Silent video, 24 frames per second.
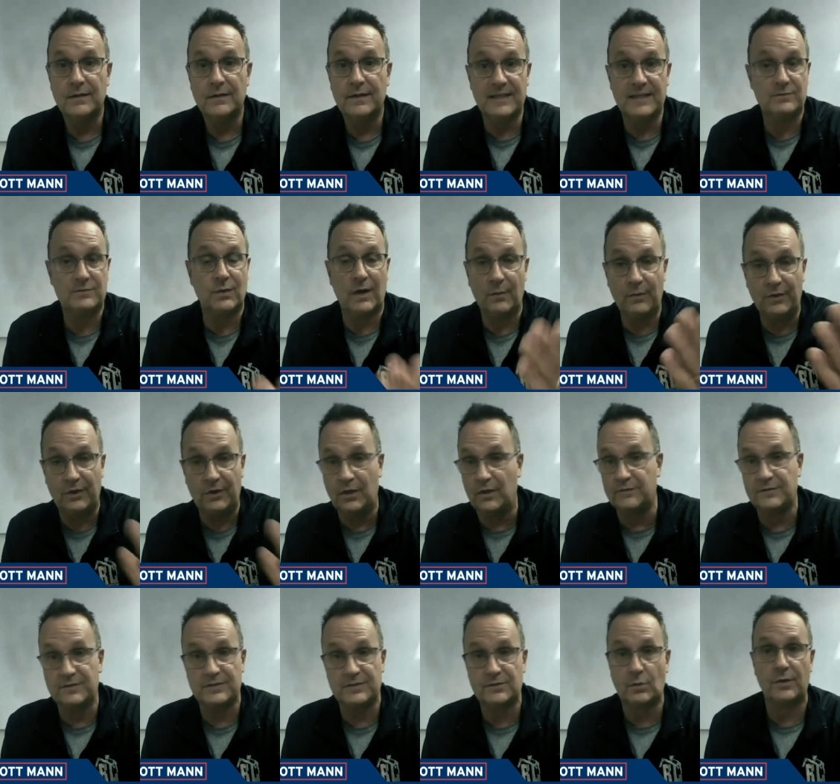That's why we
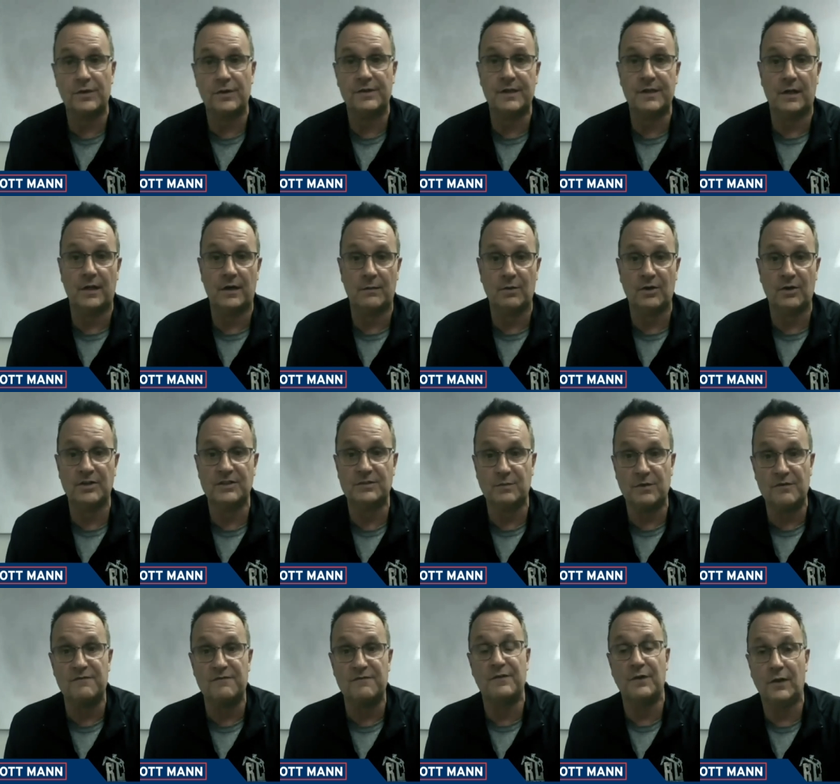love the storyteller because
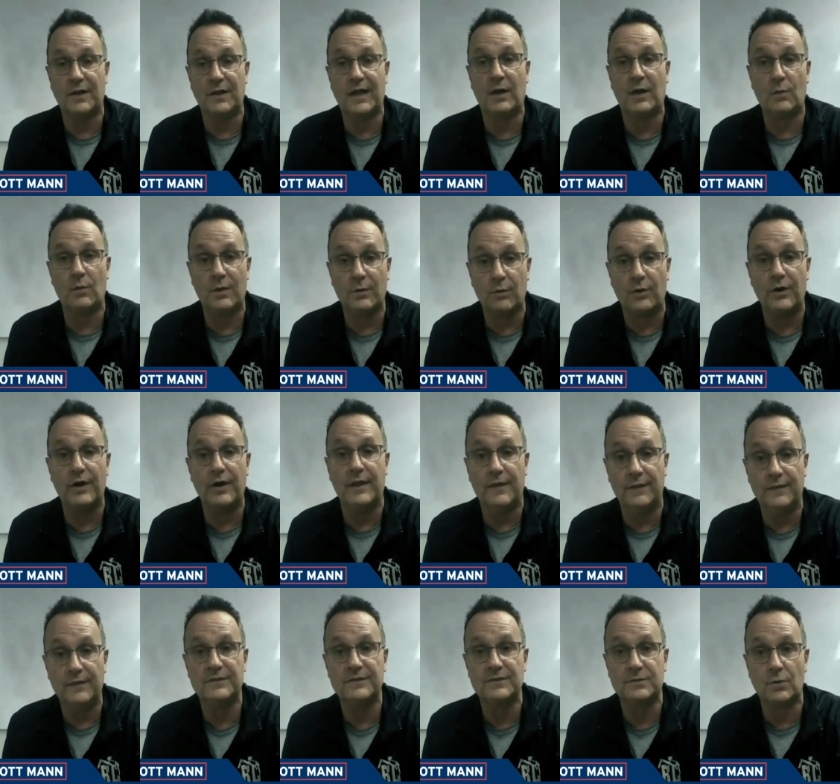we feel like we were
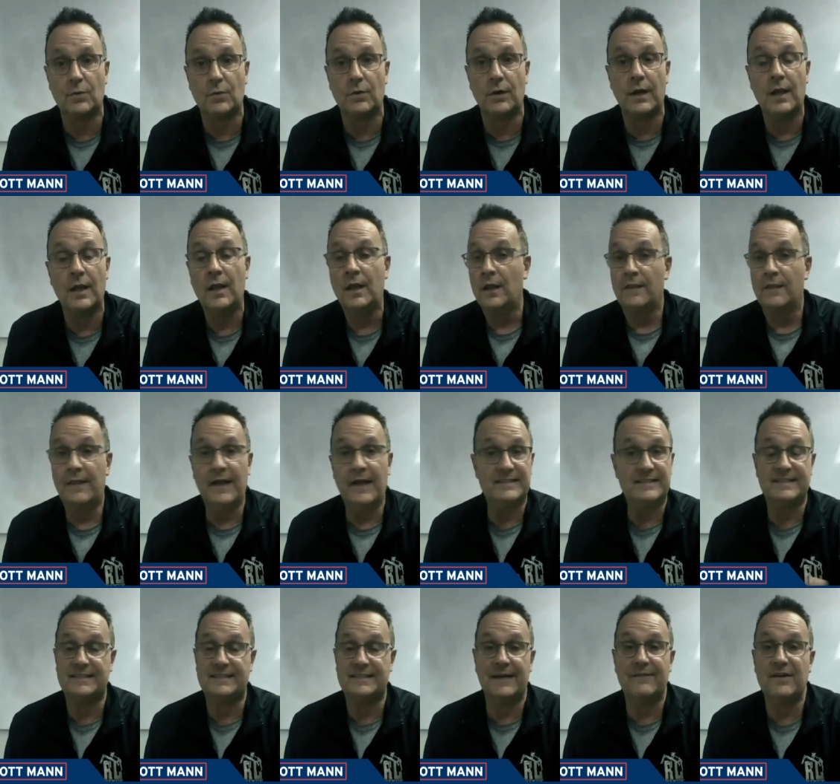in the story. That's
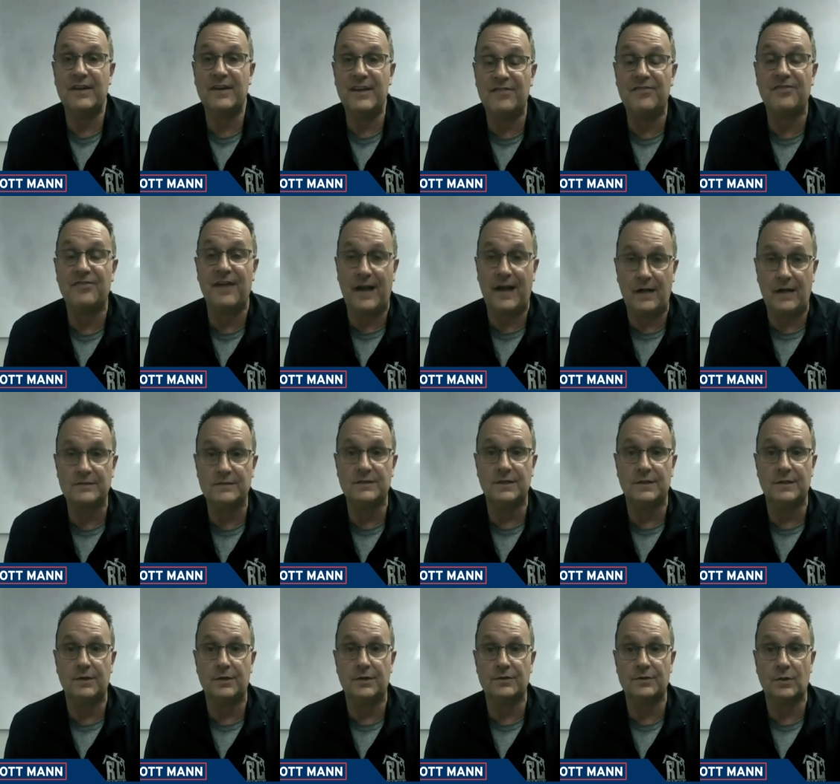
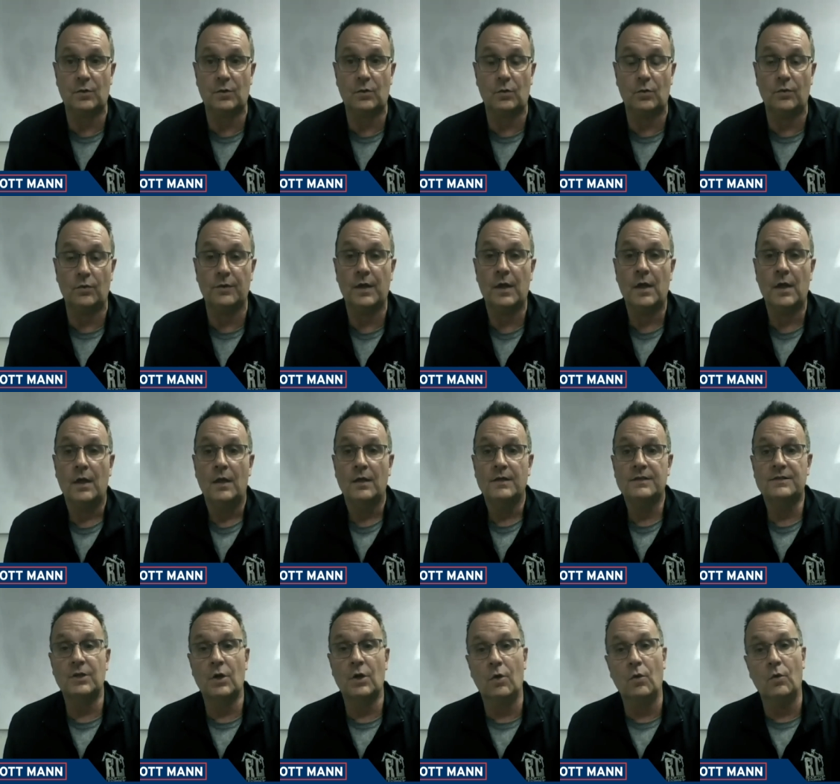70,000 years old.
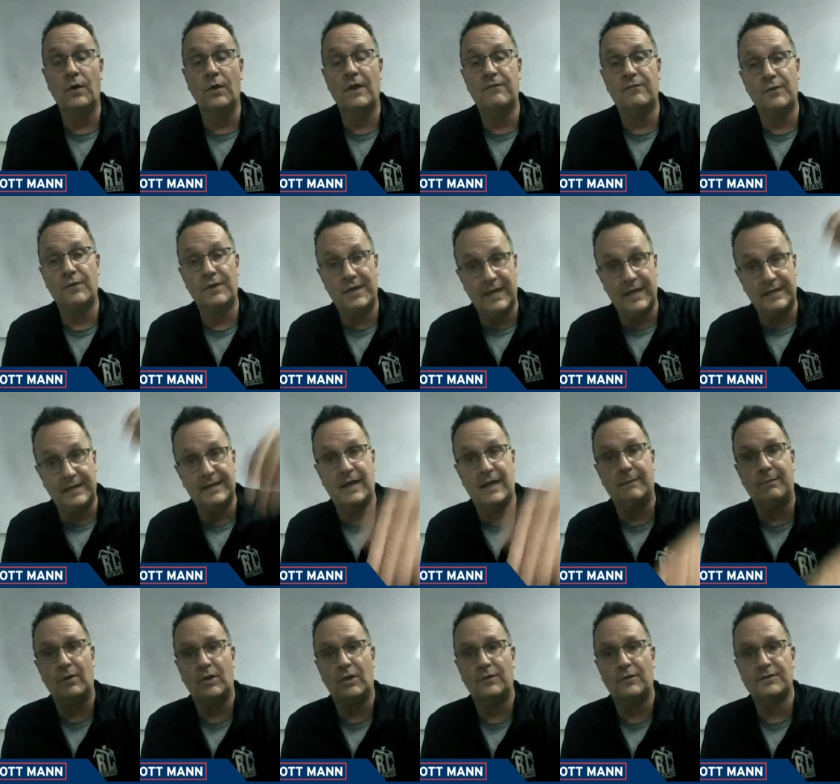So if we get
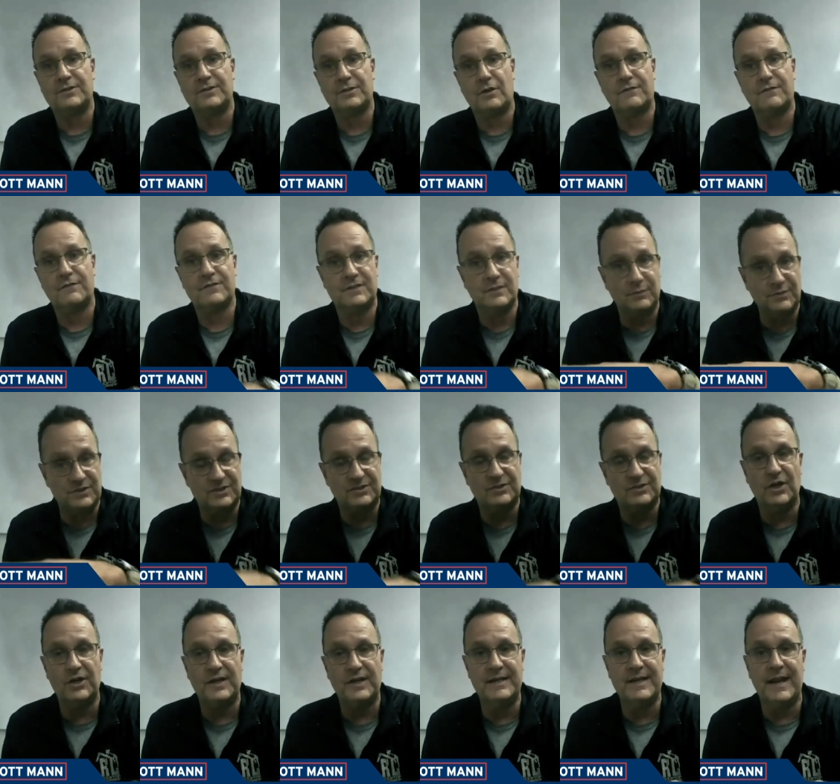down below the surface and we
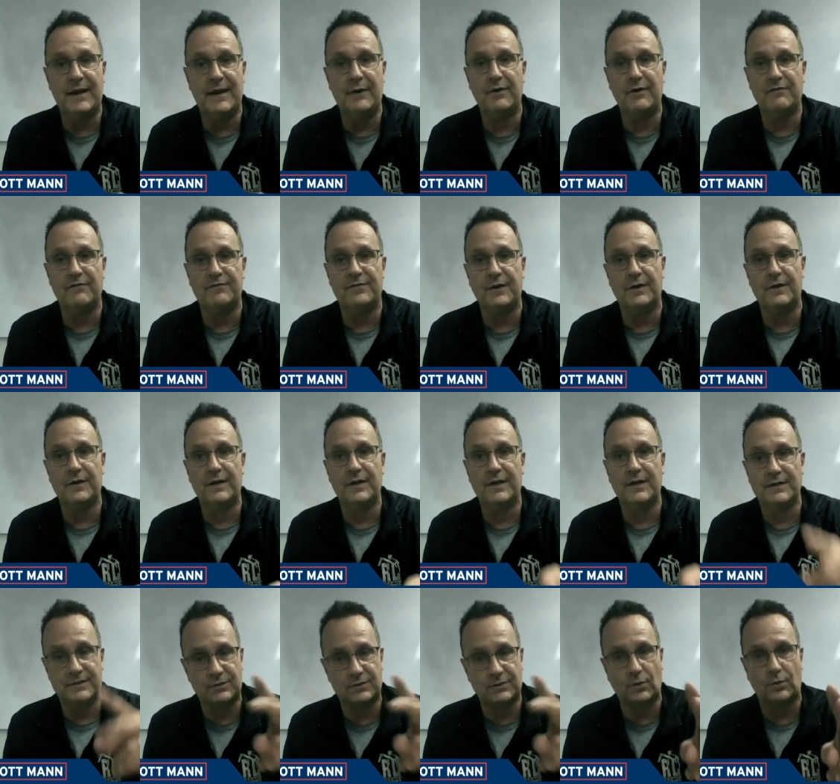study narrative theory
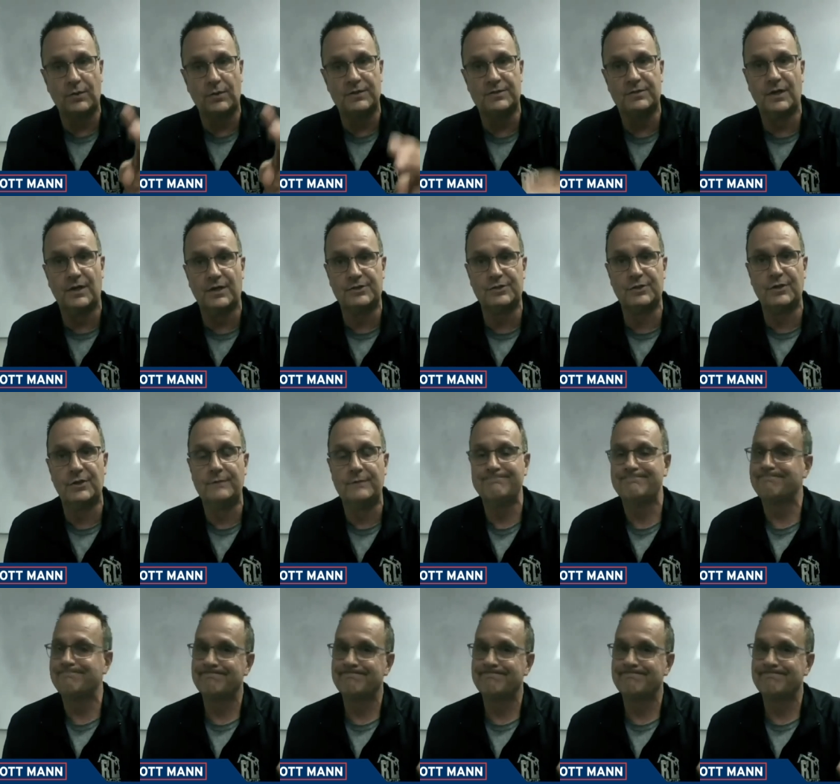and story structure,